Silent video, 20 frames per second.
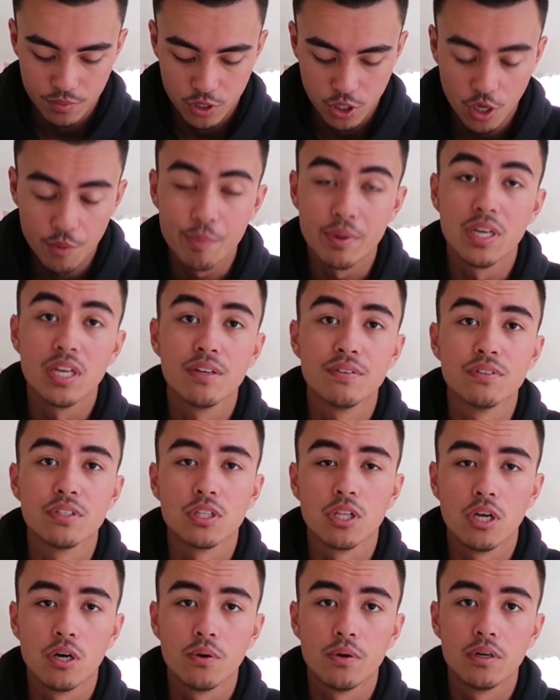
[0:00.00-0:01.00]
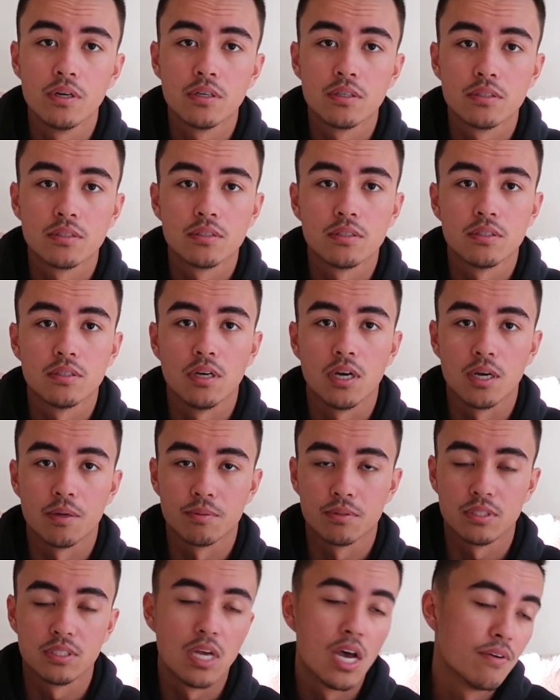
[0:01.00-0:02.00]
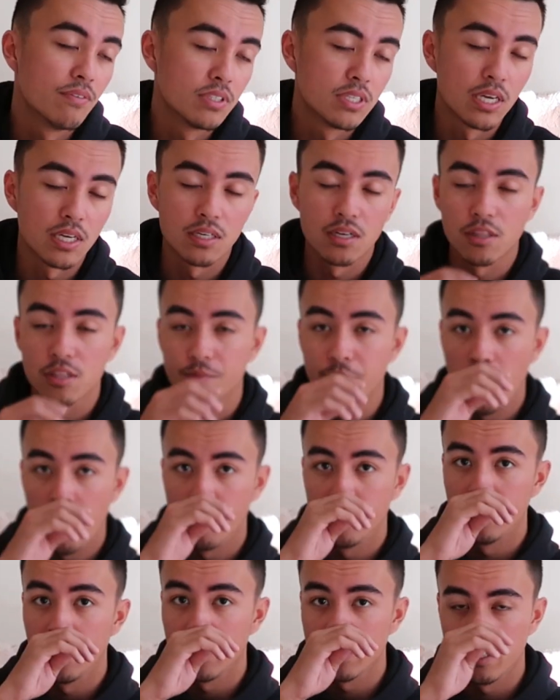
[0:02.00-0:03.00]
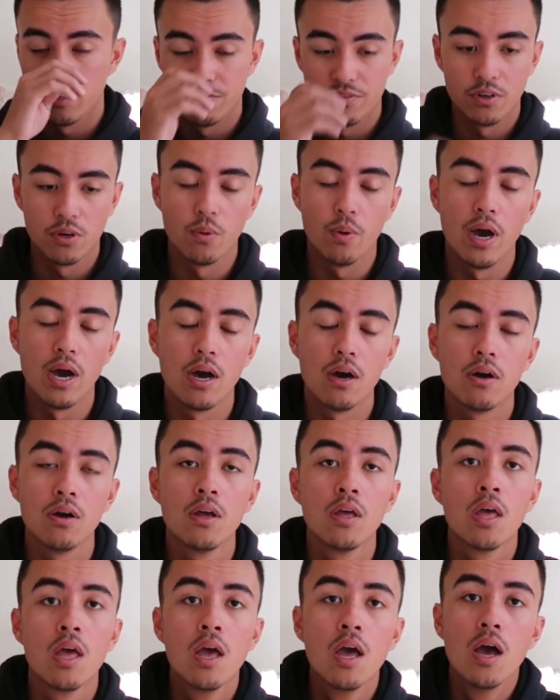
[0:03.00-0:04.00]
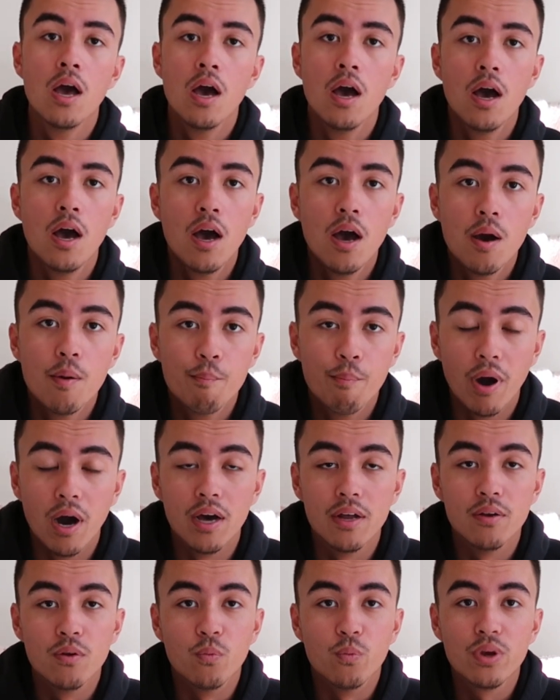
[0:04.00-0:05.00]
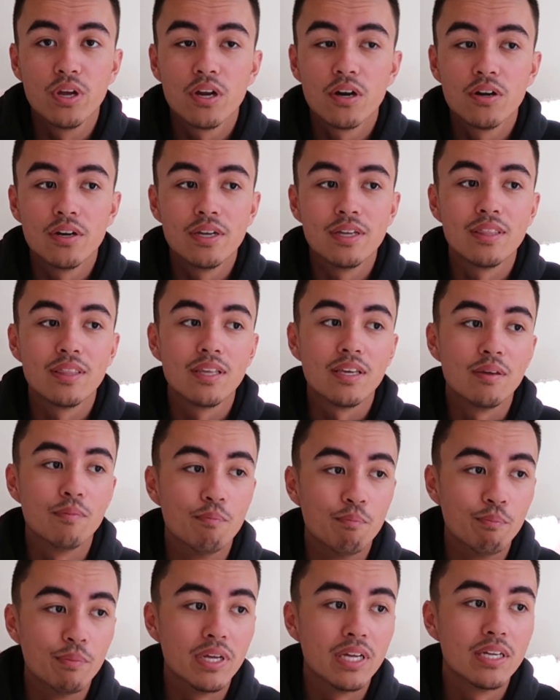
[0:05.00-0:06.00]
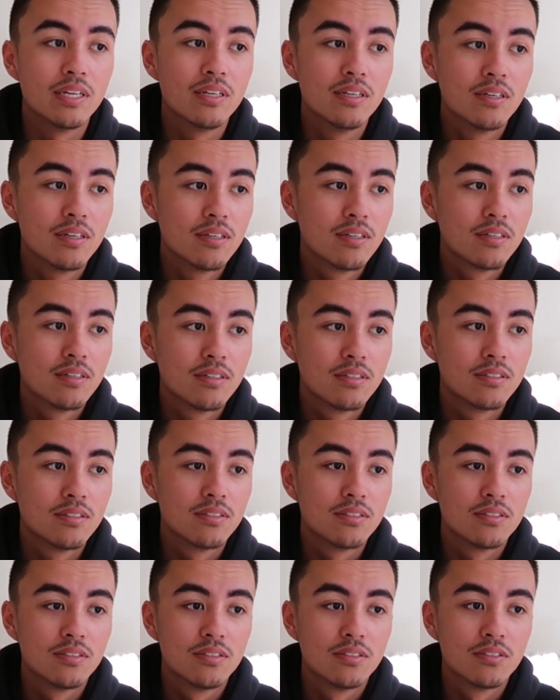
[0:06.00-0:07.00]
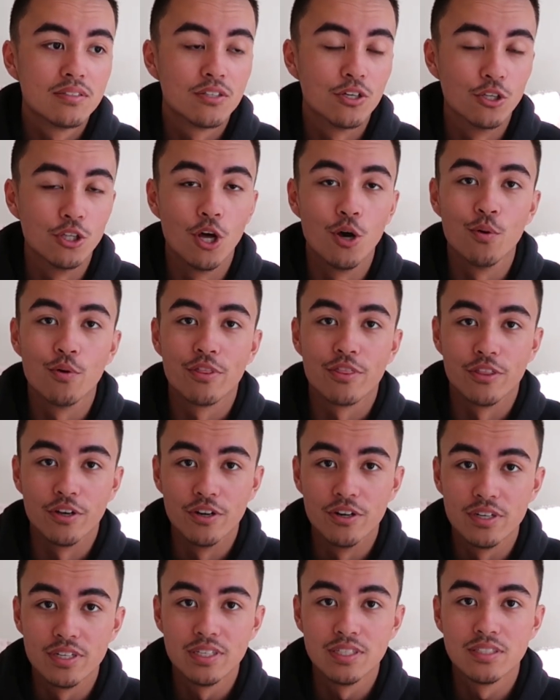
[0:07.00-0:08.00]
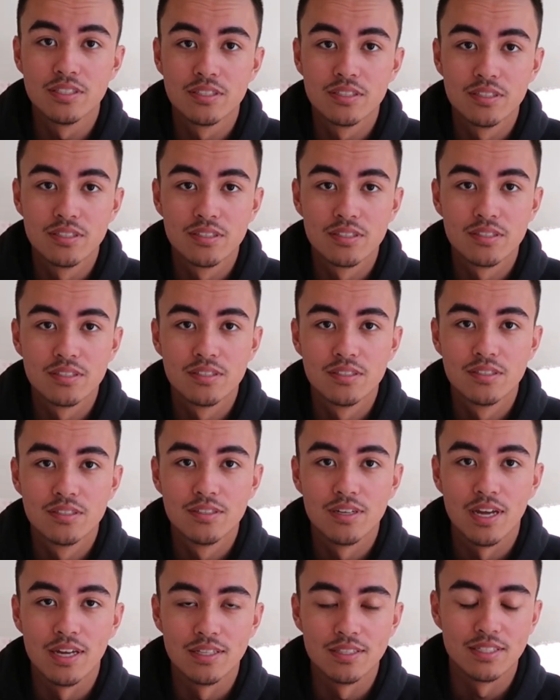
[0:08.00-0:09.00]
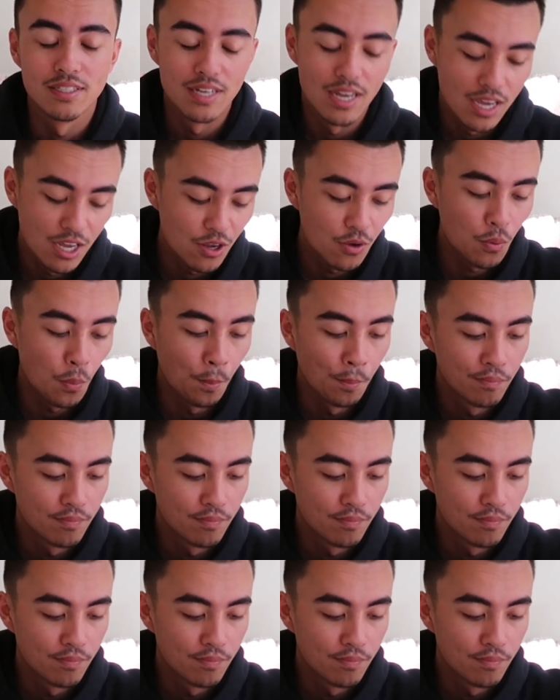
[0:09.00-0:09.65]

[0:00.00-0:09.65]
Could be even lower. So I haven't taken a thermometer out there for a while. But we are in the mid to low 30s. And today,